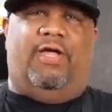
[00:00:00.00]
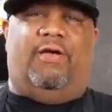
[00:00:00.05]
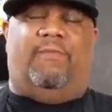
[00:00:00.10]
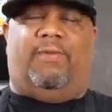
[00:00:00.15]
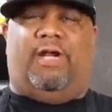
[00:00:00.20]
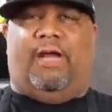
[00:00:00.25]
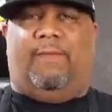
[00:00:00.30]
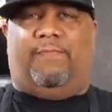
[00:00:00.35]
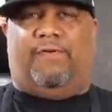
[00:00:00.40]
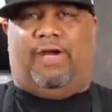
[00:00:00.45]

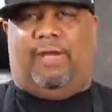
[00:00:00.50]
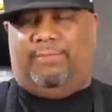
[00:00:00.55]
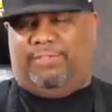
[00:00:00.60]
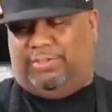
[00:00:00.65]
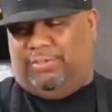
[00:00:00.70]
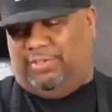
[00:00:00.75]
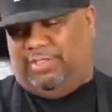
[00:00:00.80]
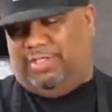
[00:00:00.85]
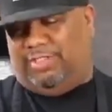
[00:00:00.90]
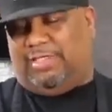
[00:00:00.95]
but I
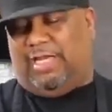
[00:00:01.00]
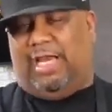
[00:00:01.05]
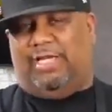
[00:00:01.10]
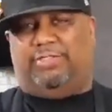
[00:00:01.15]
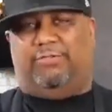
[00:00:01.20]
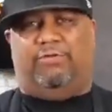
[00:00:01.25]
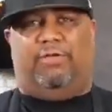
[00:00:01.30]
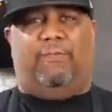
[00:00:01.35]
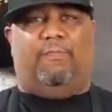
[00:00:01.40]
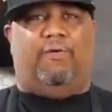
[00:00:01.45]
promise you this
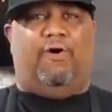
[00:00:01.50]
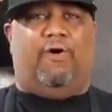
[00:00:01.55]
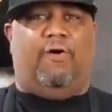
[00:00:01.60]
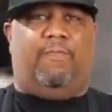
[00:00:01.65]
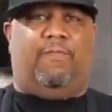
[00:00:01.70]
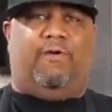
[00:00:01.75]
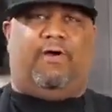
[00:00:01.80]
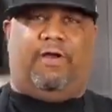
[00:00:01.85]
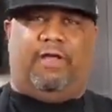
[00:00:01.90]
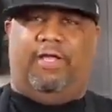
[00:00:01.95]
got you in the
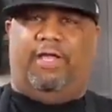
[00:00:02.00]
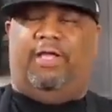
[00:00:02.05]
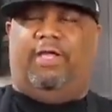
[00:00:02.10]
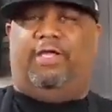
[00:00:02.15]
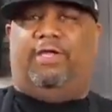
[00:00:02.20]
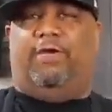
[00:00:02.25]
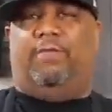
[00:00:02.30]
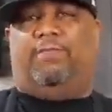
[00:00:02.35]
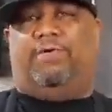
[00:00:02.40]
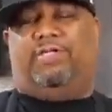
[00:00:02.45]

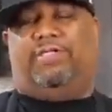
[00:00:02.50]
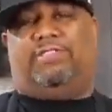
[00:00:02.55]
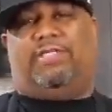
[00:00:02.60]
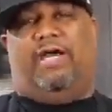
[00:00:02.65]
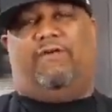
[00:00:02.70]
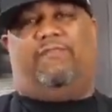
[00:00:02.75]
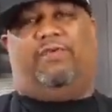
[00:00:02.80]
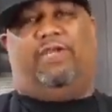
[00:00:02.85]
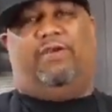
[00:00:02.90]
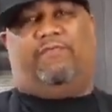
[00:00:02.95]
ballpark. You can put this
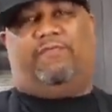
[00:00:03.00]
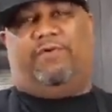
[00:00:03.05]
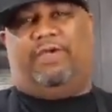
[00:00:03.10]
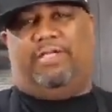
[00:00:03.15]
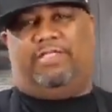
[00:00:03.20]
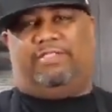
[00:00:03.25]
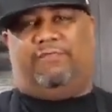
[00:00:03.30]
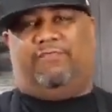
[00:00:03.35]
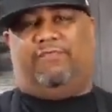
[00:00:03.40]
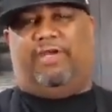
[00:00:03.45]
out for your
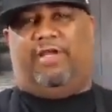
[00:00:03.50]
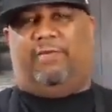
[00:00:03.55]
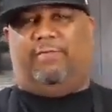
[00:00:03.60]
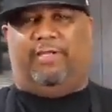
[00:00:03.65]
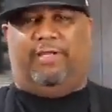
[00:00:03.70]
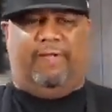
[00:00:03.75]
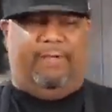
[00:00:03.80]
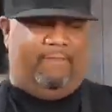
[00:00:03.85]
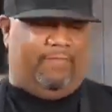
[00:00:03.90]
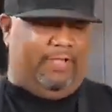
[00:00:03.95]
friends and family.